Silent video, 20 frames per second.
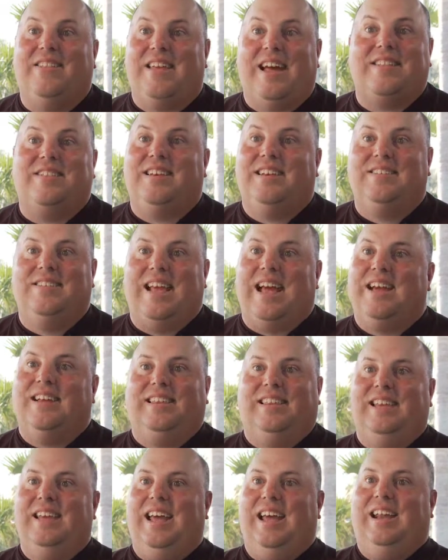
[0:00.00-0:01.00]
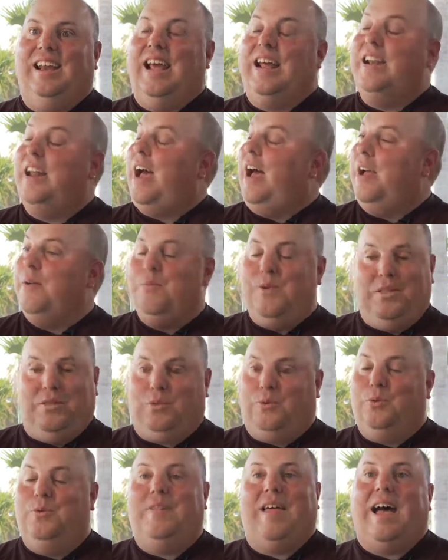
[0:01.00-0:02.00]
Yeah, that's exactly it. And I
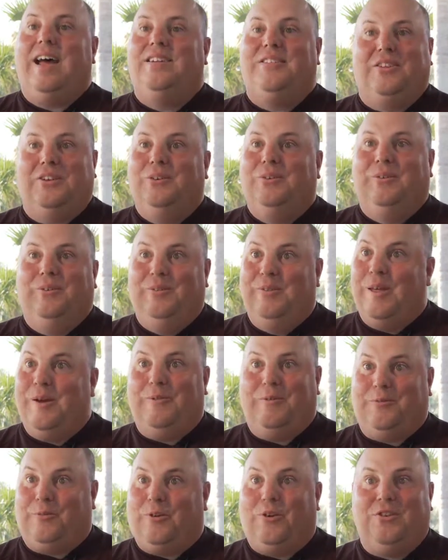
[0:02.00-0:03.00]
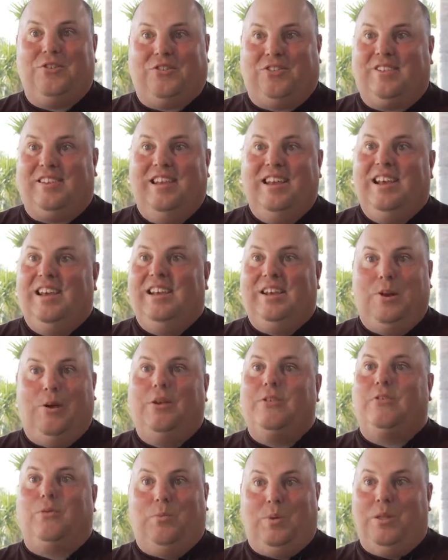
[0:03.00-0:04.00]
went through that too. The first,
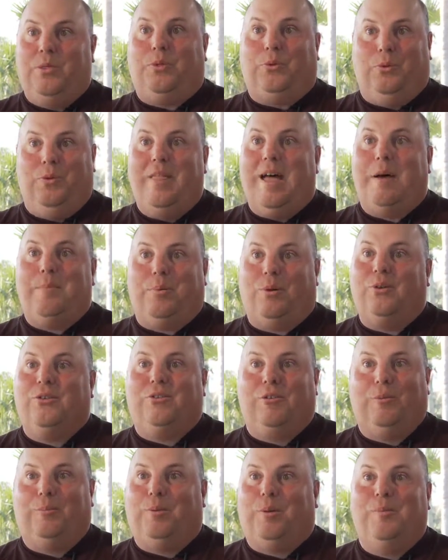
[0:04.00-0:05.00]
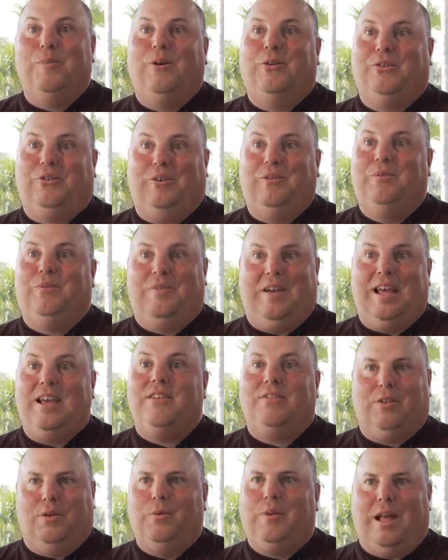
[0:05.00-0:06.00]
I went through that personal promotion
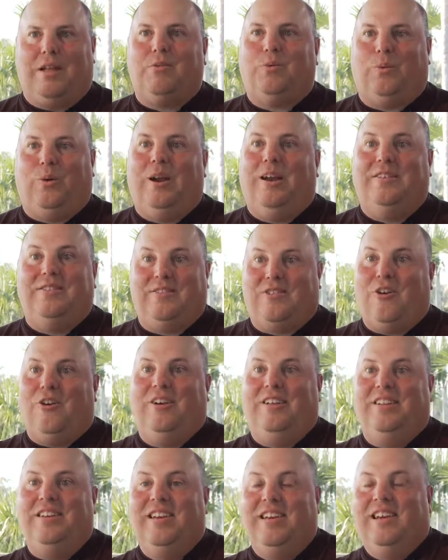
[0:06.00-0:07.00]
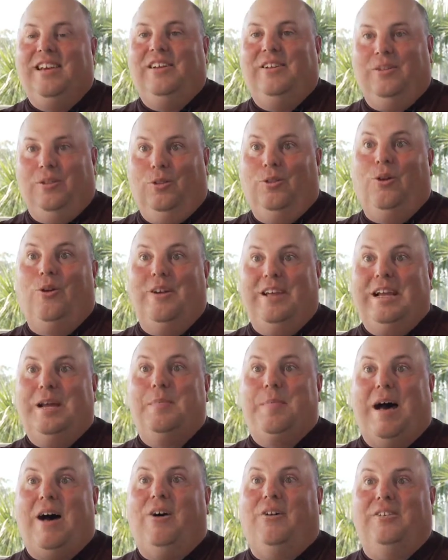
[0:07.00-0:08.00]
phase, and that's where I started
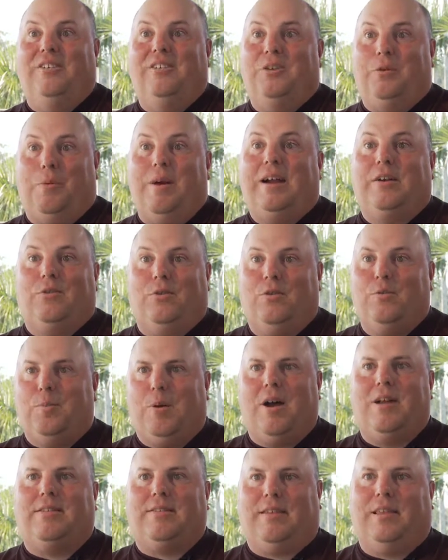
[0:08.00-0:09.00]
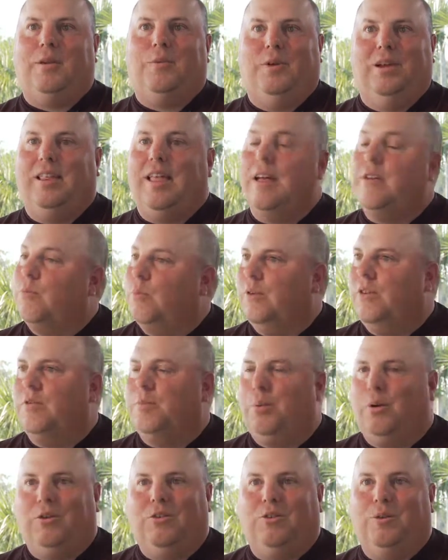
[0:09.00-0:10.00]
learning about direct response, because I realized, well,
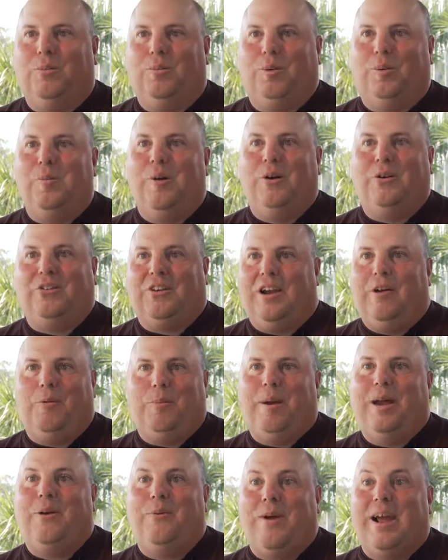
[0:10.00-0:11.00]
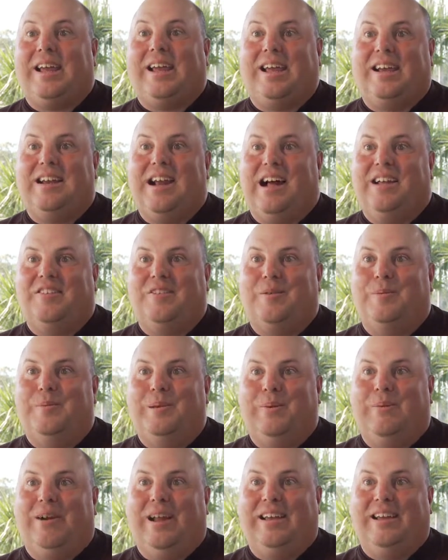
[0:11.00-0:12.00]
this personal promotion, everybody
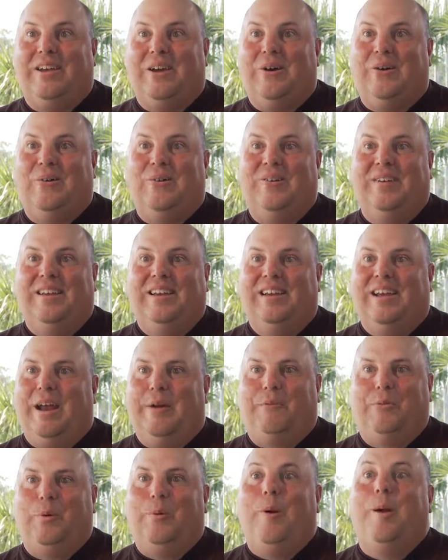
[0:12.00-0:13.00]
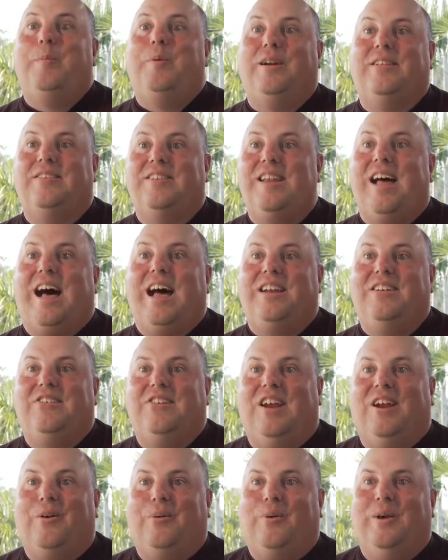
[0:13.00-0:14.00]
recognizes me when I go everywhere, but it's
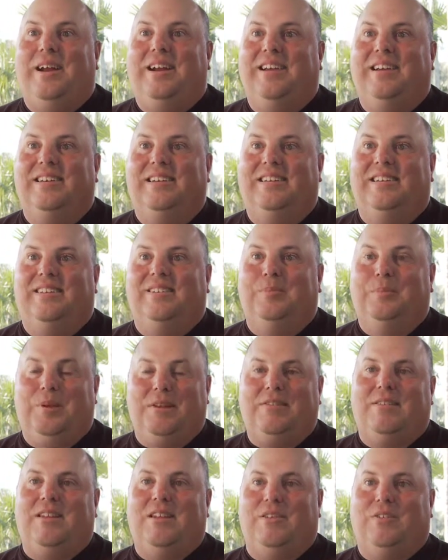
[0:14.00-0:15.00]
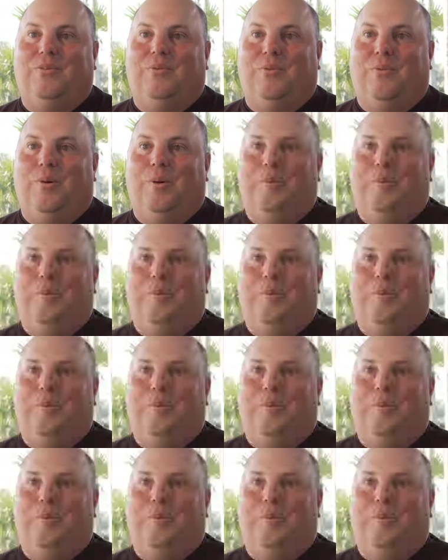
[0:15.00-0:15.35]
not generating business